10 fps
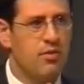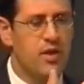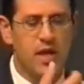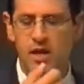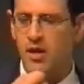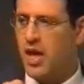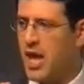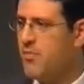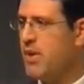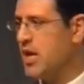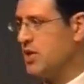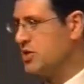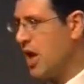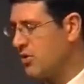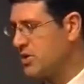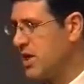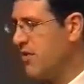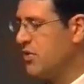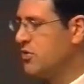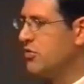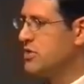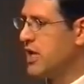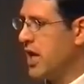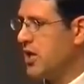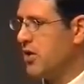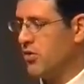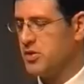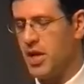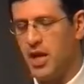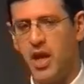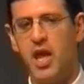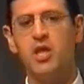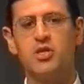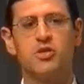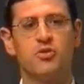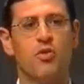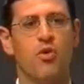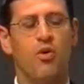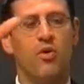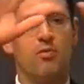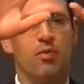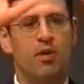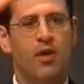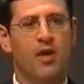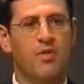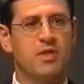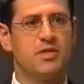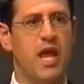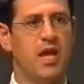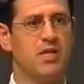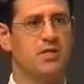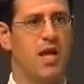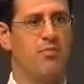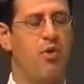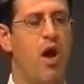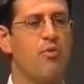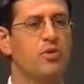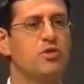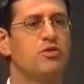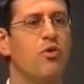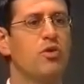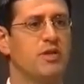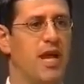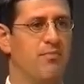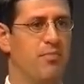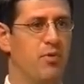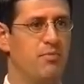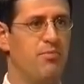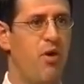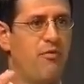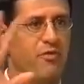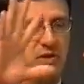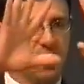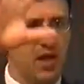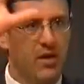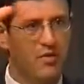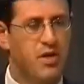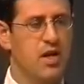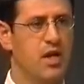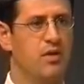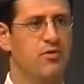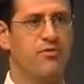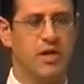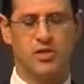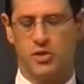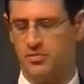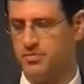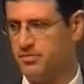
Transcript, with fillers: The image that was given to Ezekiel is that he saw the second temple, a restored temple in prophecy, in a, in a vision.